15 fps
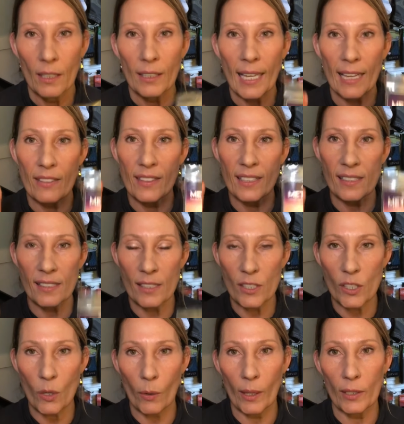Okay, this is
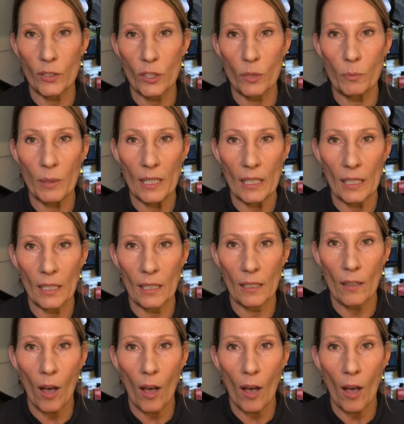going to be